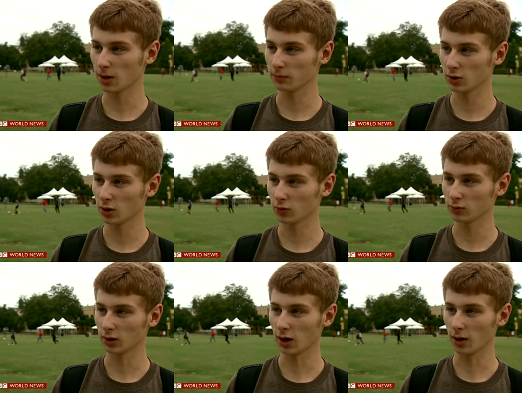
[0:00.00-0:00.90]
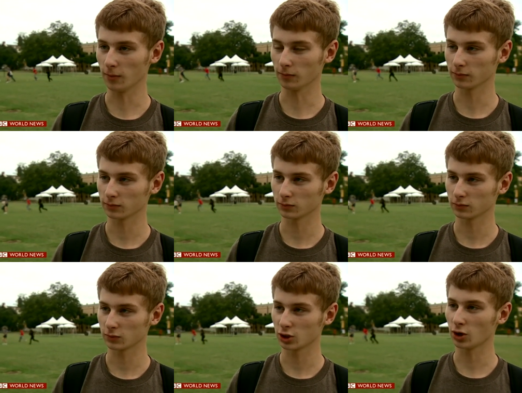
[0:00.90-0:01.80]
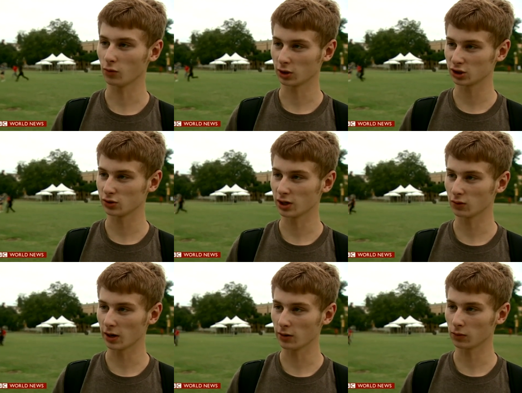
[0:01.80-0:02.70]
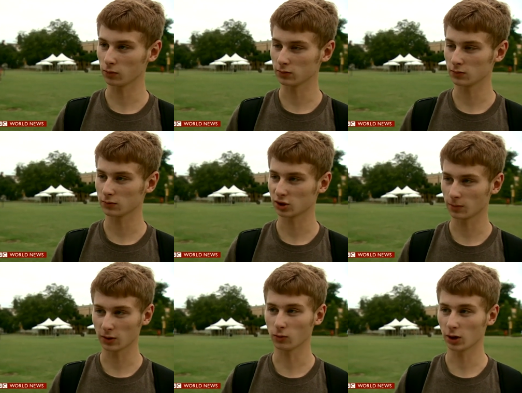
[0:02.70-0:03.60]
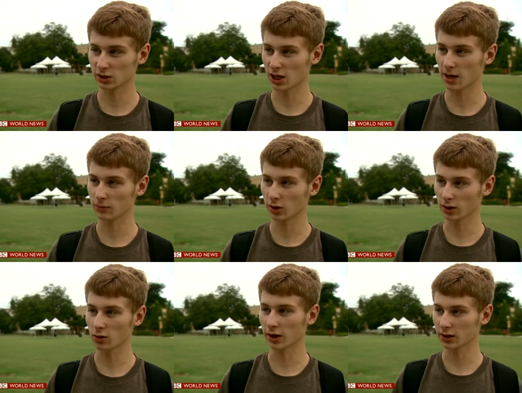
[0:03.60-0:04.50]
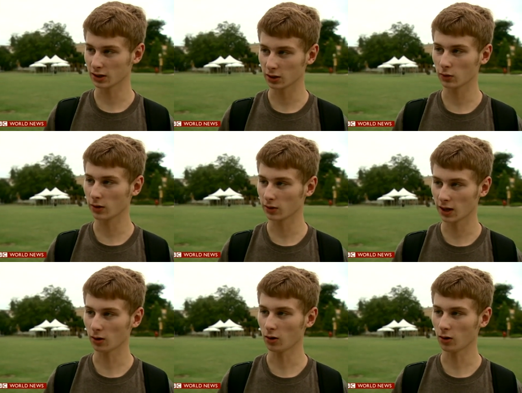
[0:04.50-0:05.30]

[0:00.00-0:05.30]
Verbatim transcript: up, you know. Um, you know, once you get away with something one time, you're like, oh, I can get away with that